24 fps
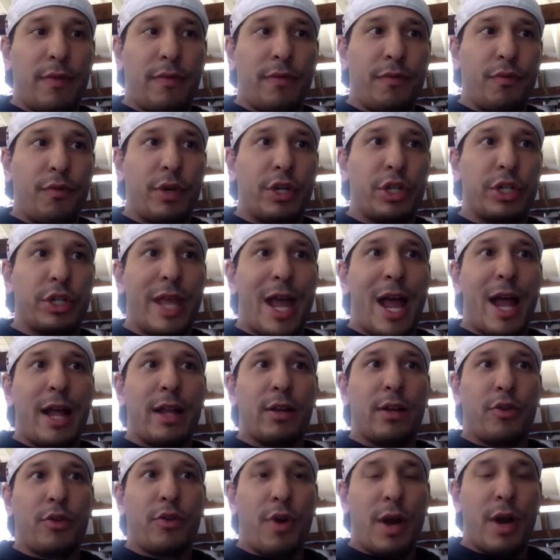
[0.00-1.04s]
reached that
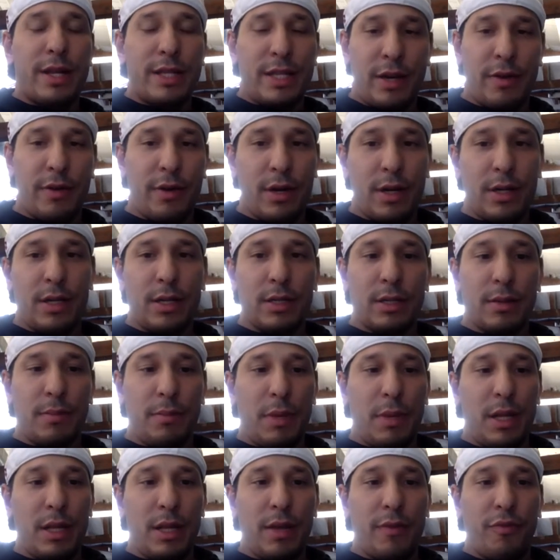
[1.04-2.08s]
criteria doesn't
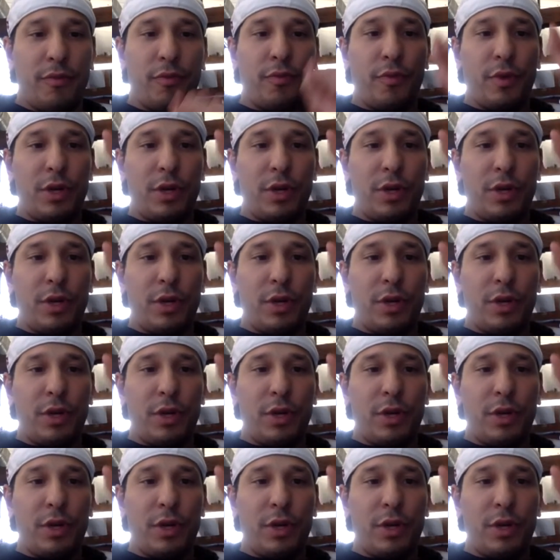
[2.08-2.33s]
mean they've